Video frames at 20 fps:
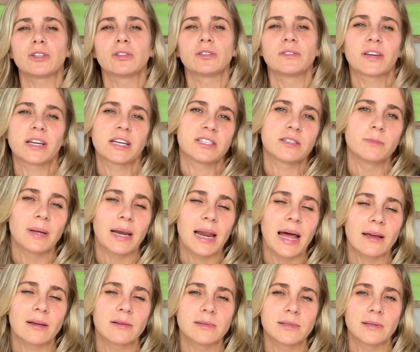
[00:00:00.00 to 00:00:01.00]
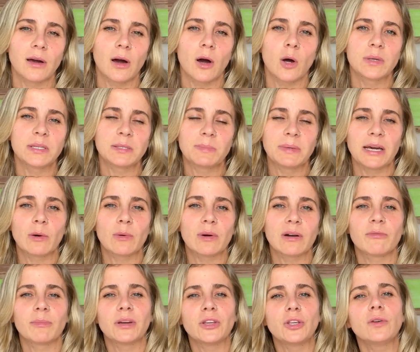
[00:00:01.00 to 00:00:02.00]
notification bell icon so you always be aware
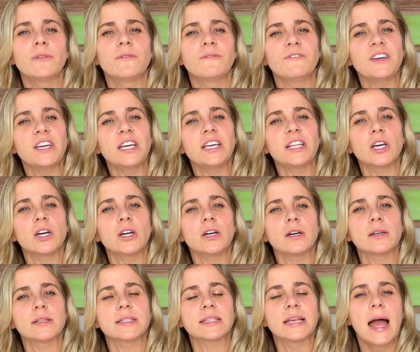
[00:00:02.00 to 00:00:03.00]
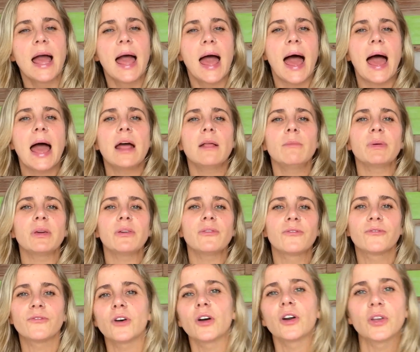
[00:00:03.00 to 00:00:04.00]
of my new videos and
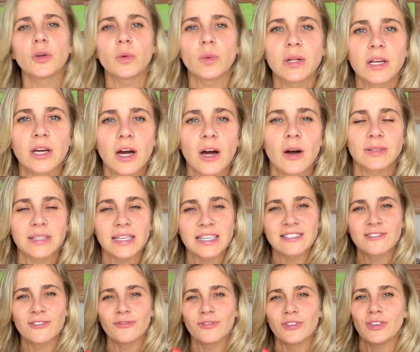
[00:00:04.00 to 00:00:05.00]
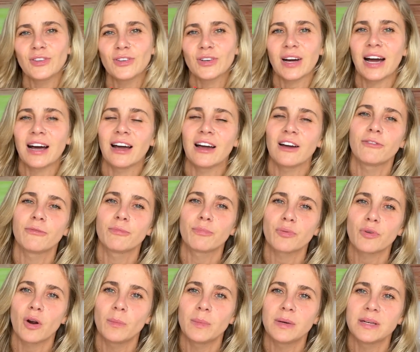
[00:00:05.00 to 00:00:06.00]
before you will go that's the video i have
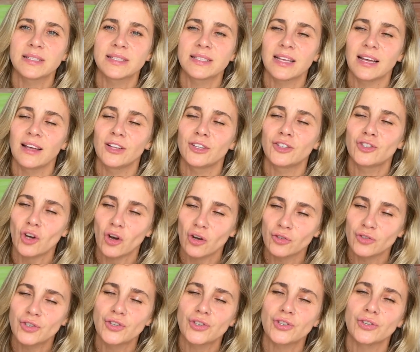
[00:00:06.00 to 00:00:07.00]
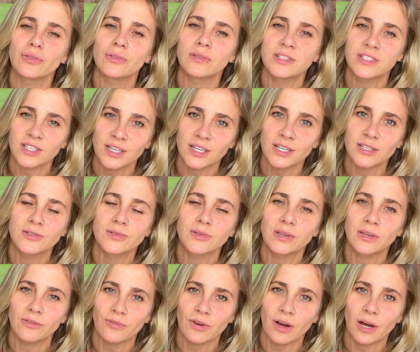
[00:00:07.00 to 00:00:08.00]
promised don't you dare to
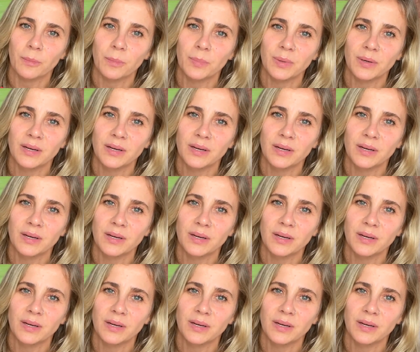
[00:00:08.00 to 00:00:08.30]
give up